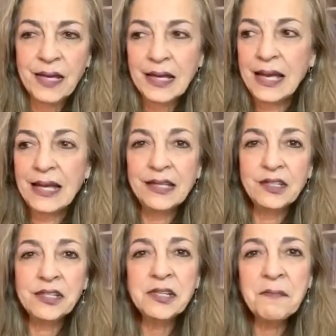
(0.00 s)
And it
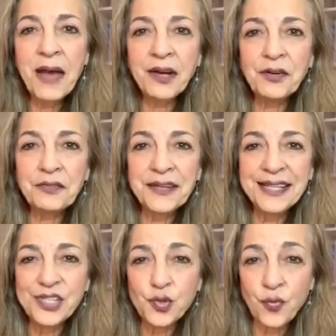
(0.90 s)
doesn't matter if it
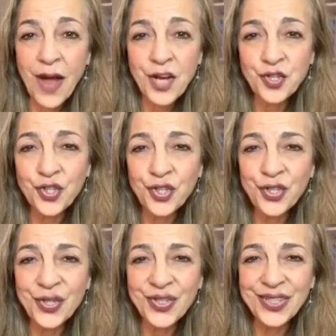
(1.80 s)
is
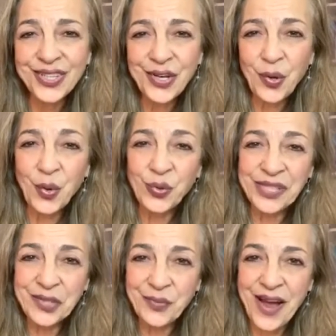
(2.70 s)
rational or
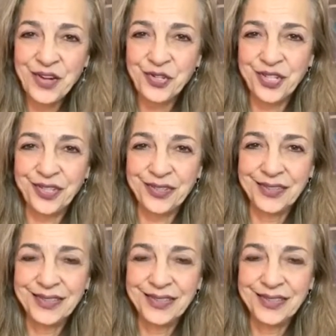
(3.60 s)
irrational.